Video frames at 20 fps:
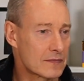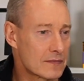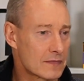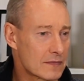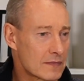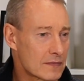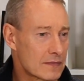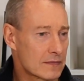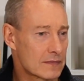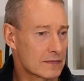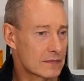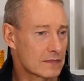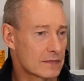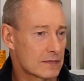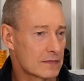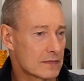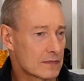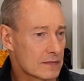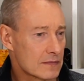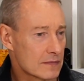
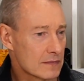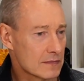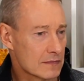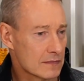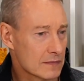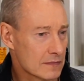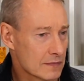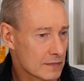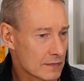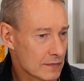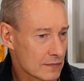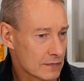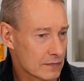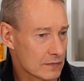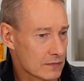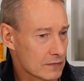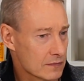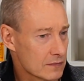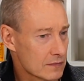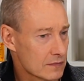
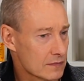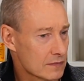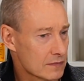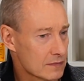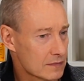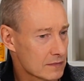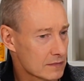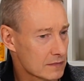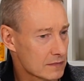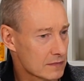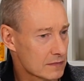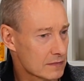[no speech]